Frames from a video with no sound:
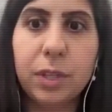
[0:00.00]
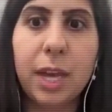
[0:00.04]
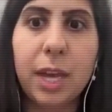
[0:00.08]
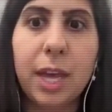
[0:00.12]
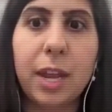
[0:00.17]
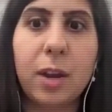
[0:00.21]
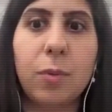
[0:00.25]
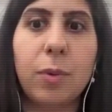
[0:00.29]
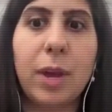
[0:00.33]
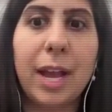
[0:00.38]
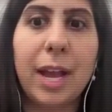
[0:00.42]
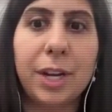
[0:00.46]

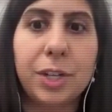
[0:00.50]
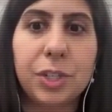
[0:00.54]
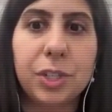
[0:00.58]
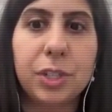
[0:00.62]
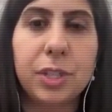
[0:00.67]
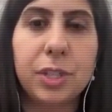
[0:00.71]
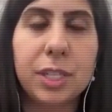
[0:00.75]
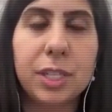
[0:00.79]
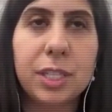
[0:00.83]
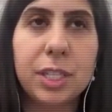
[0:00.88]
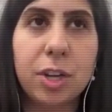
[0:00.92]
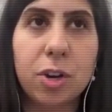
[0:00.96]
And actually,
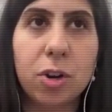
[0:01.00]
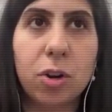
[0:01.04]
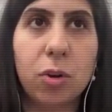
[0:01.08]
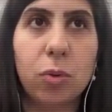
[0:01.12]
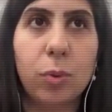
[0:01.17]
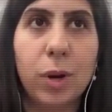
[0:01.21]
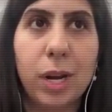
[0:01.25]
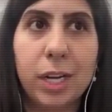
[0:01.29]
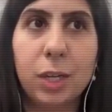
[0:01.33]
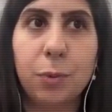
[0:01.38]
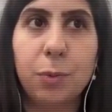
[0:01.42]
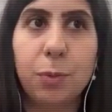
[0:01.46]
this year
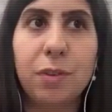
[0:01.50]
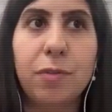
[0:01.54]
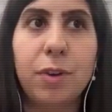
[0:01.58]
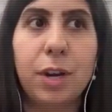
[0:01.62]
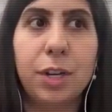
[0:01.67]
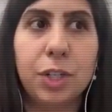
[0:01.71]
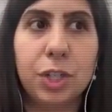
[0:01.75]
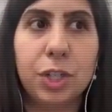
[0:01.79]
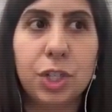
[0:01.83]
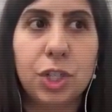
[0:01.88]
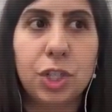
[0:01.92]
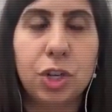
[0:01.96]
already, we
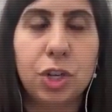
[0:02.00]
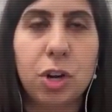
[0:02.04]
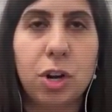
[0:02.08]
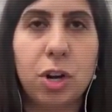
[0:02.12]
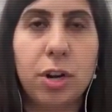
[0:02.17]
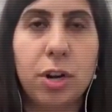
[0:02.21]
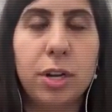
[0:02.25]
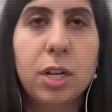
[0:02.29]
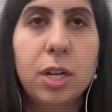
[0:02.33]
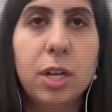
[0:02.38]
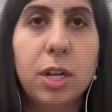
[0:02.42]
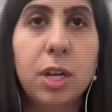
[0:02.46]

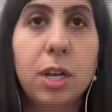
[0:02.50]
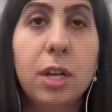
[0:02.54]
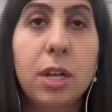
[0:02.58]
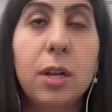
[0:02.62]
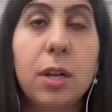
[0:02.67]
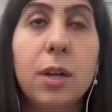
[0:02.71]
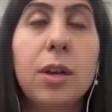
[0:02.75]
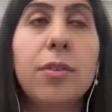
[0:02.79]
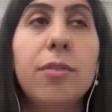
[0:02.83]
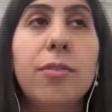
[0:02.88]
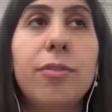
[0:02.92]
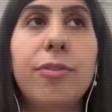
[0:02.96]
registered
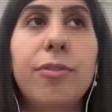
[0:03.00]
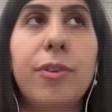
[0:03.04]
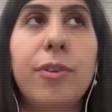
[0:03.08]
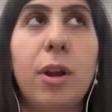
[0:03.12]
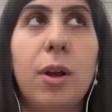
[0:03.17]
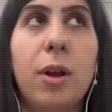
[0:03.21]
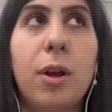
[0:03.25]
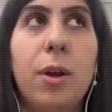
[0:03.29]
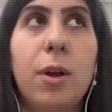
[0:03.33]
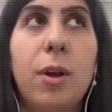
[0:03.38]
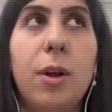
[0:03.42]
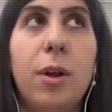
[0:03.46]

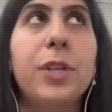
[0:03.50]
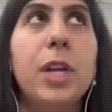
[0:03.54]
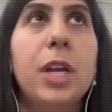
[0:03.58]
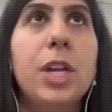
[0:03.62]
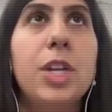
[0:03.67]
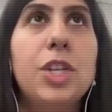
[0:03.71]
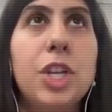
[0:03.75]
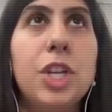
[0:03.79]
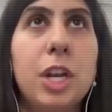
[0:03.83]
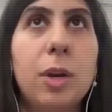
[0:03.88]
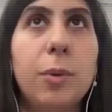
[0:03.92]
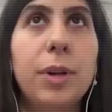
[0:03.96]
from
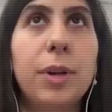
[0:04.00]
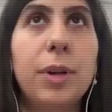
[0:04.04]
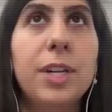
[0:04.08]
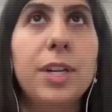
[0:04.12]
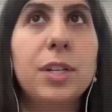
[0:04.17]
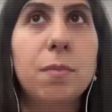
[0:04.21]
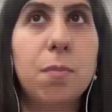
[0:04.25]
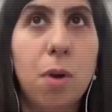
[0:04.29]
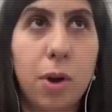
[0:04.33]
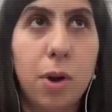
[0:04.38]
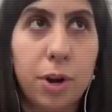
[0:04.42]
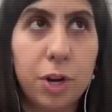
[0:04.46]
January
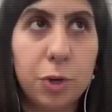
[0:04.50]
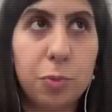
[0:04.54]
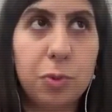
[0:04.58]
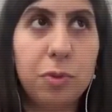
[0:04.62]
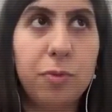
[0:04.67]
to March.